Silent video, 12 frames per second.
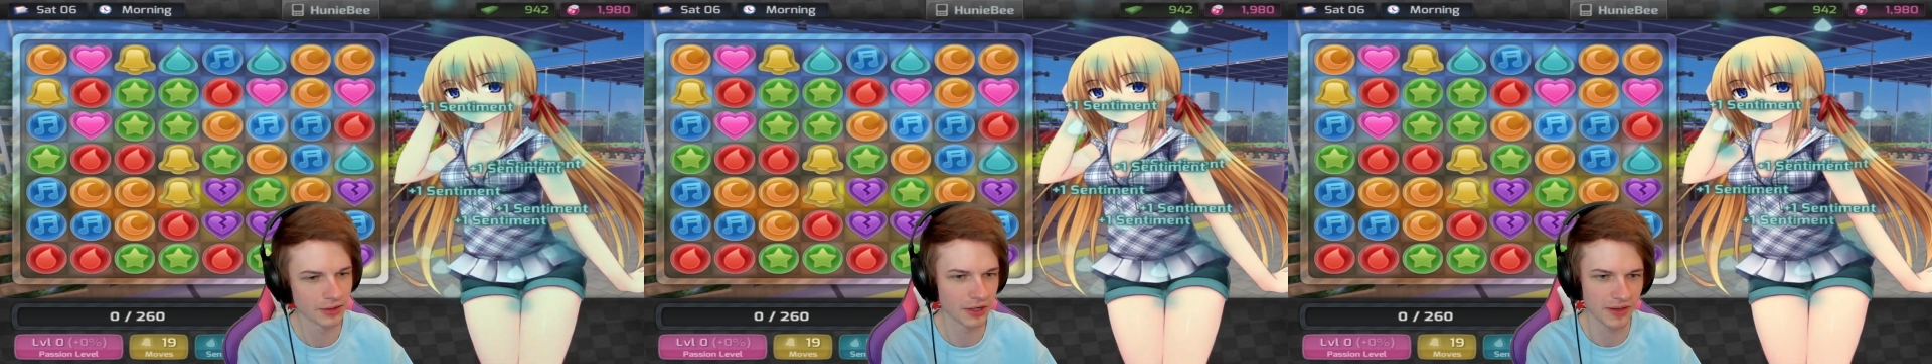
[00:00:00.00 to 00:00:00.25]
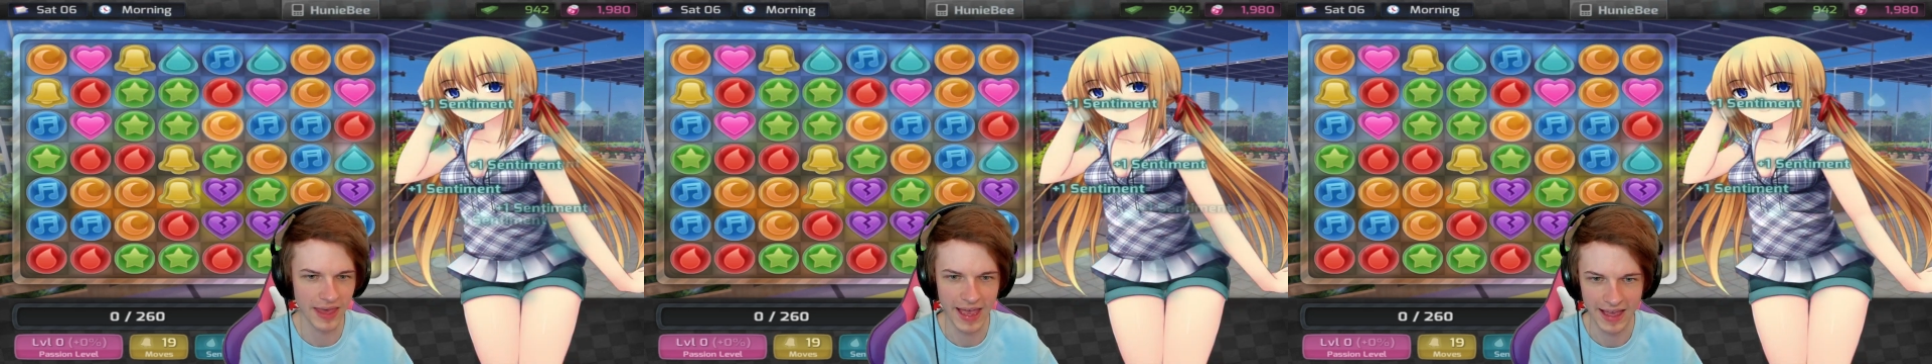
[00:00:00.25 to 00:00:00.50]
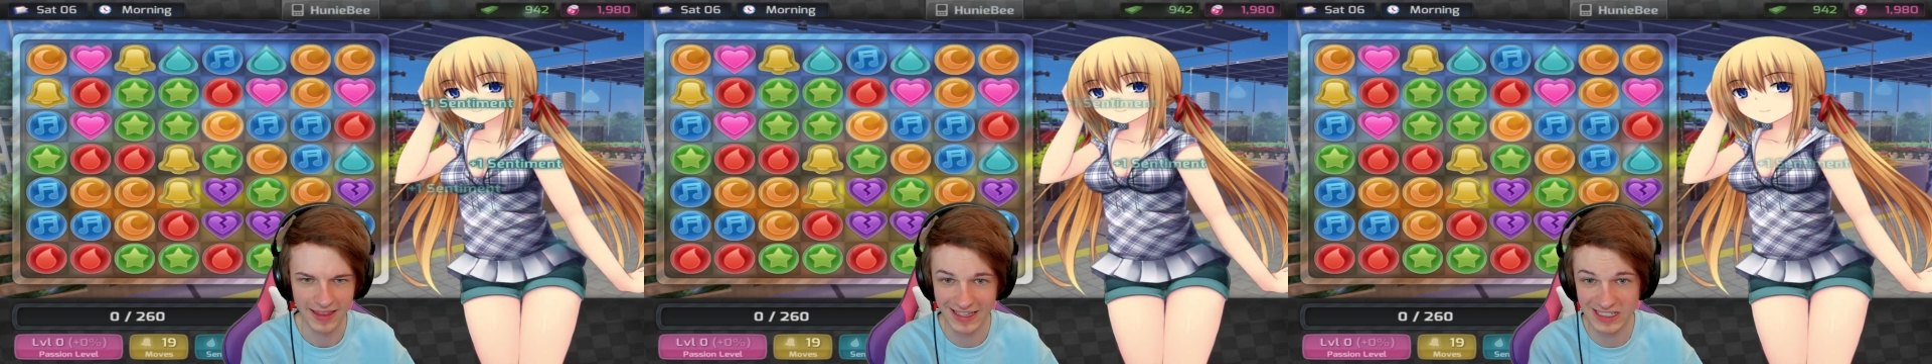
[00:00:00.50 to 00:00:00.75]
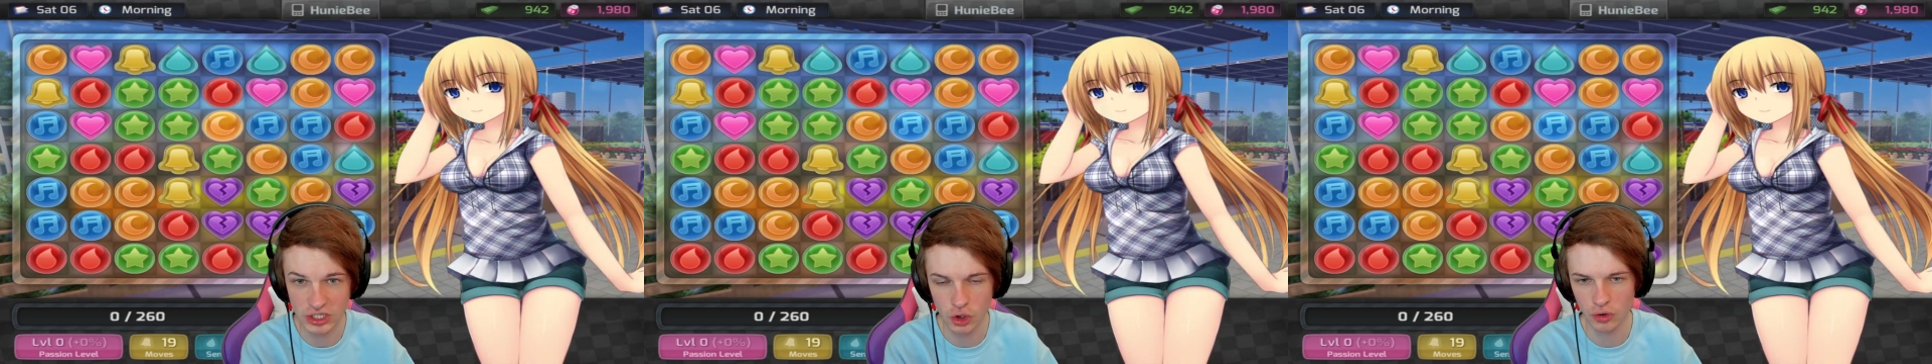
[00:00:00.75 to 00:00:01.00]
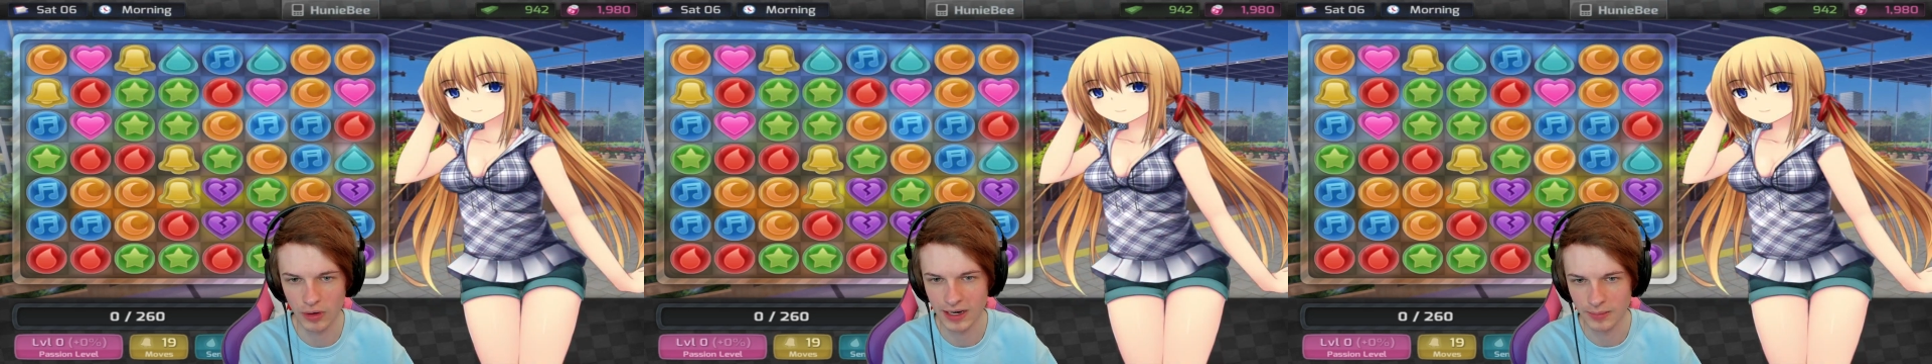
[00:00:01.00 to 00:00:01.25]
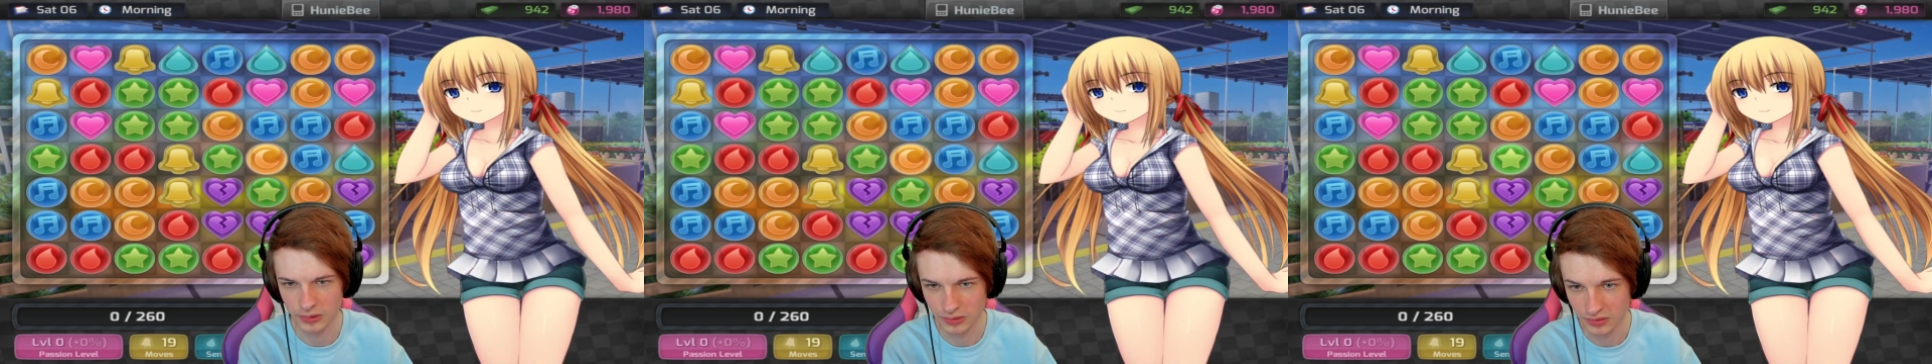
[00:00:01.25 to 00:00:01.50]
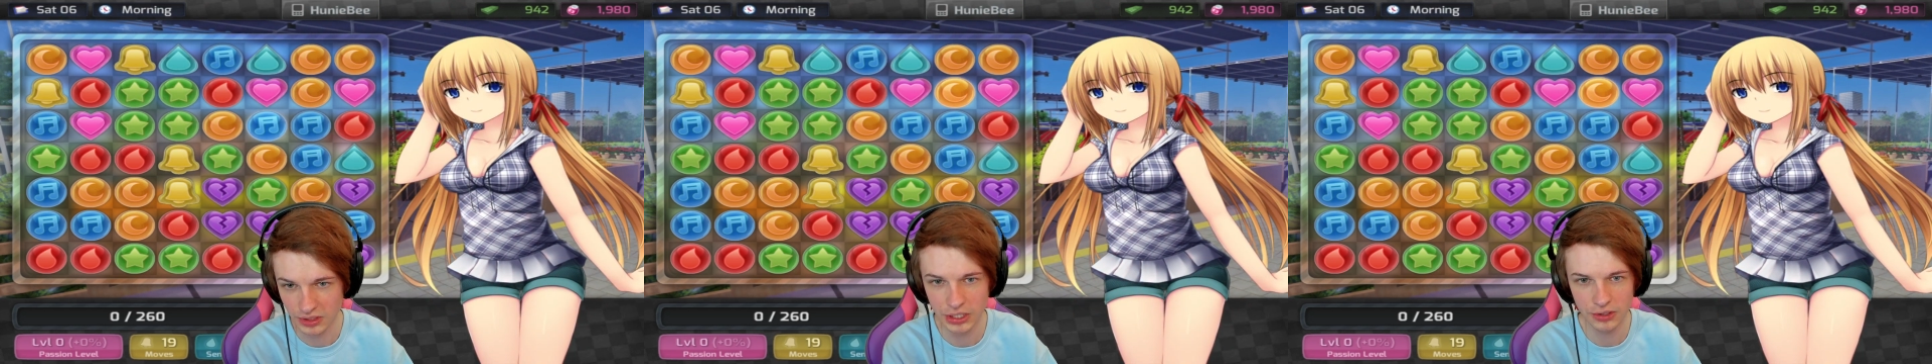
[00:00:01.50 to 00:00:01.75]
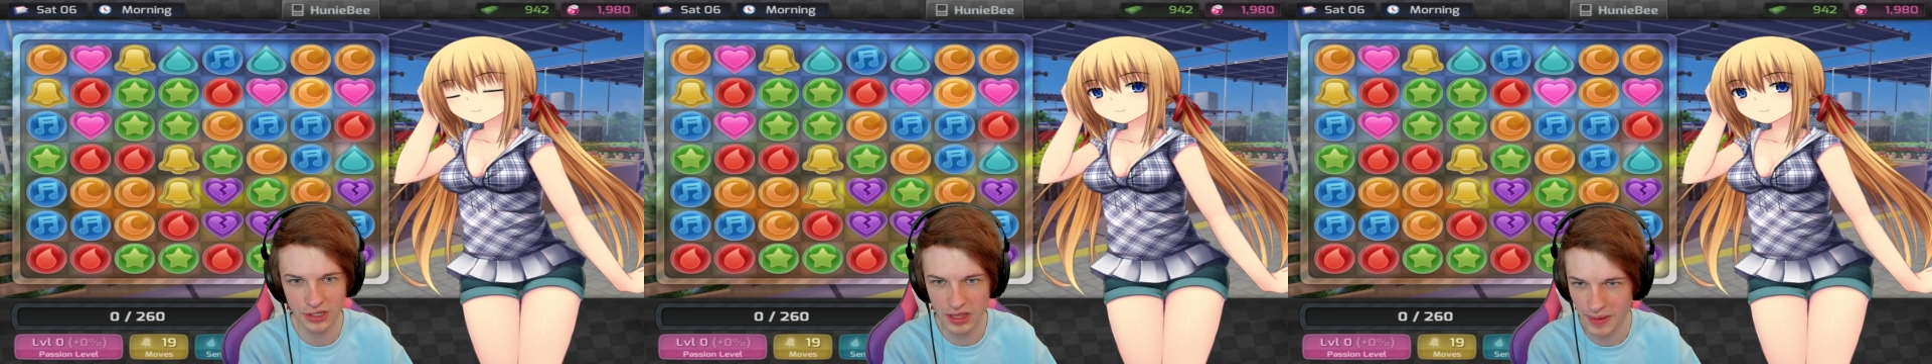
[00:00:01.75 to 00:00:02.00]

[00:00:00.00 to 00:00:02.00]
Look at that. That's incredible. Literally the